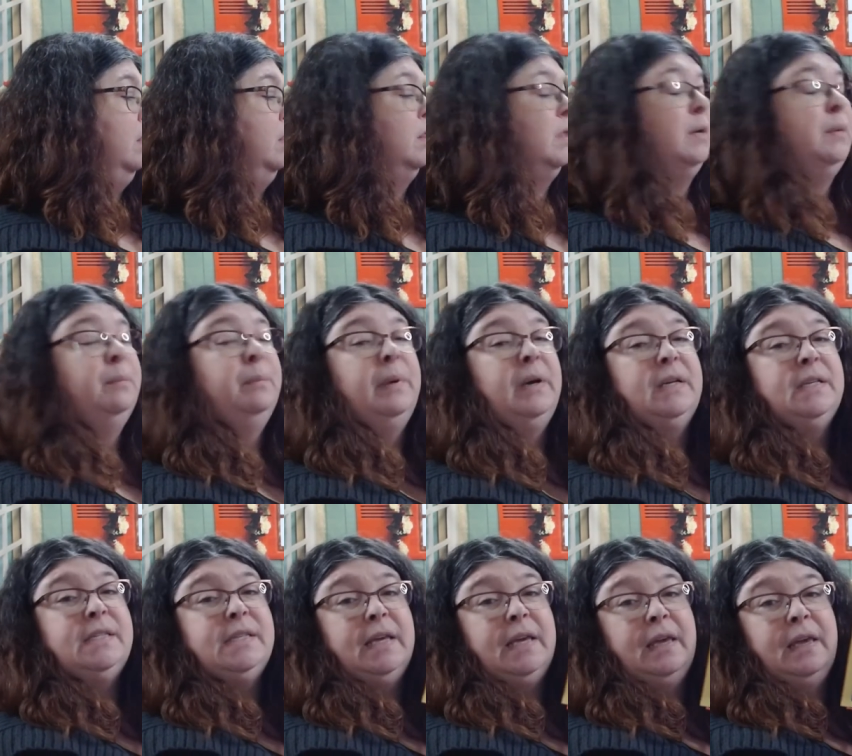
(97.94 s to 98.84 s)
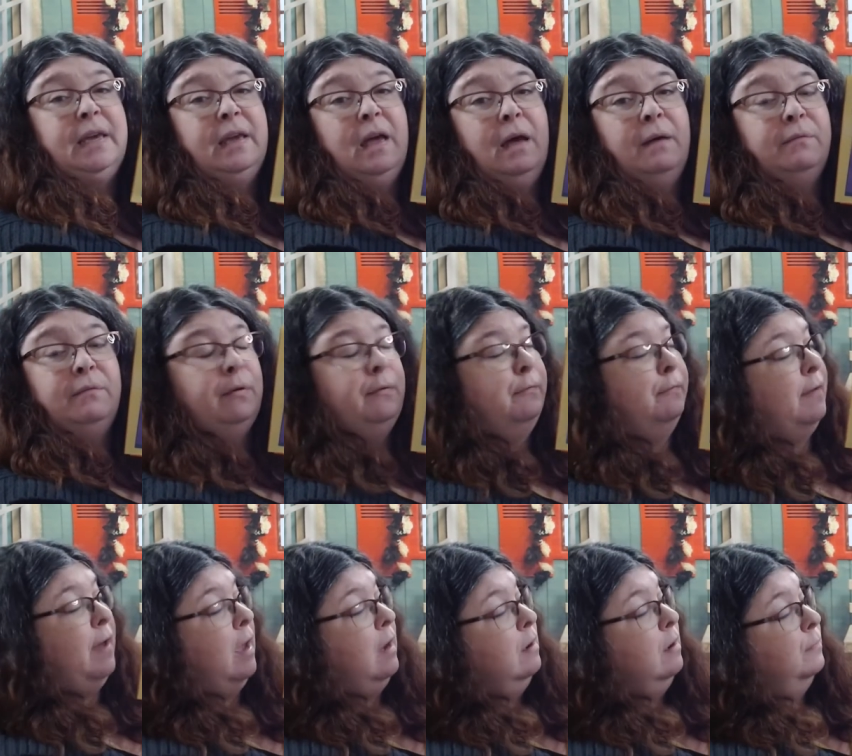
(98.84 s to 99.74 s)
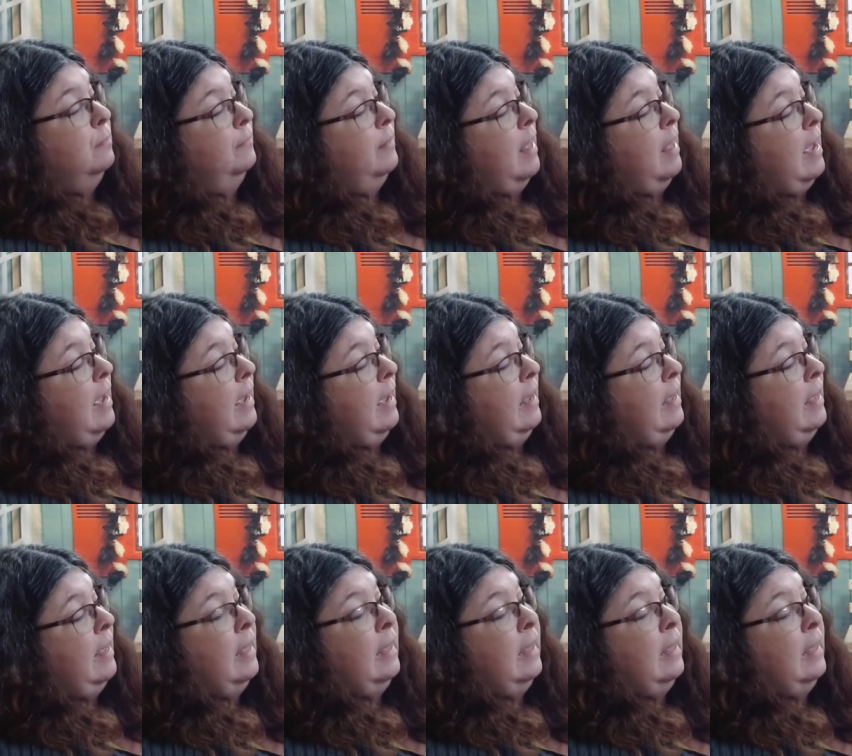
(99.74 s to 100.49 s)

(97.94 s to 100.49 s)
The buzzing of a firefly